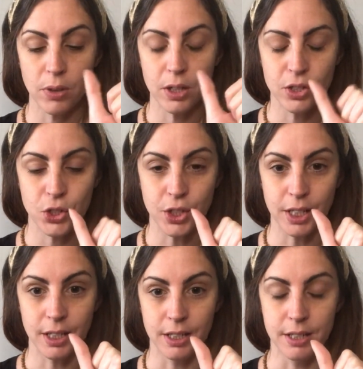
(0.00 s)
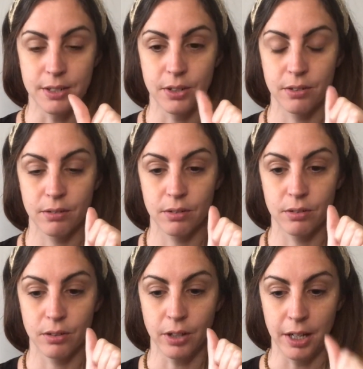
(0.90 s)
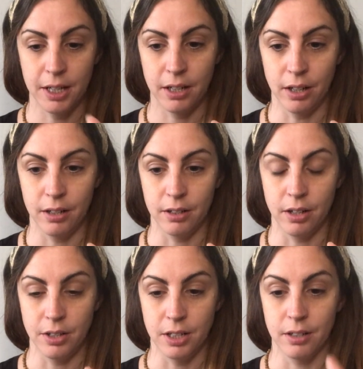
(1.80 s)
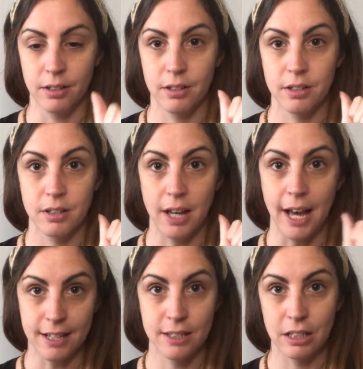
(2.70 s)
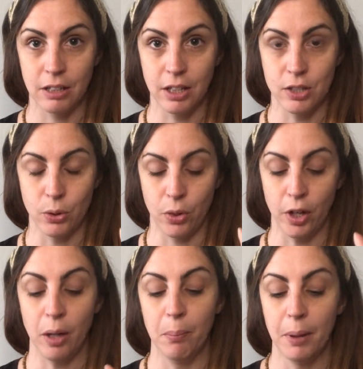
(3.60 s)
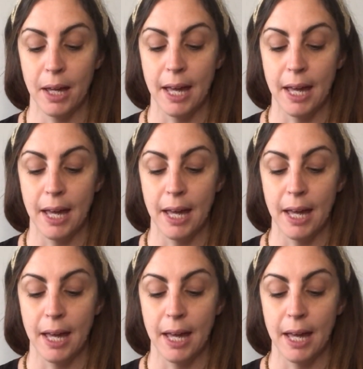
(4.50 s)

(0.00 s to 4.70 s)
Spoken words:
She is cutting an onion, accidentally cuts her thumb,